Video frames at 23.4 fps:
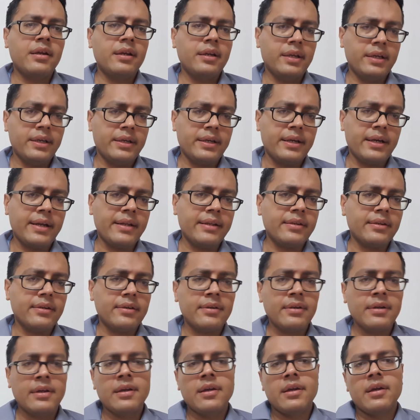in another
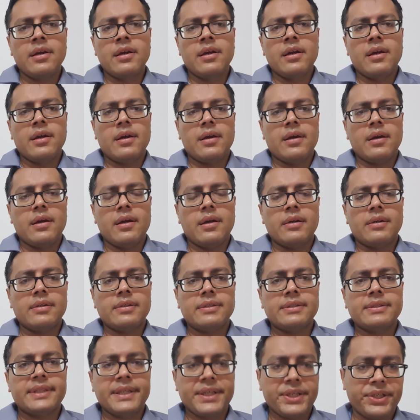
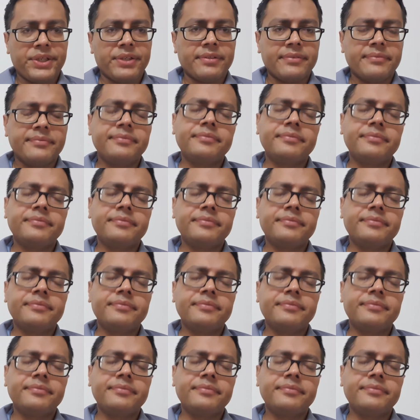session.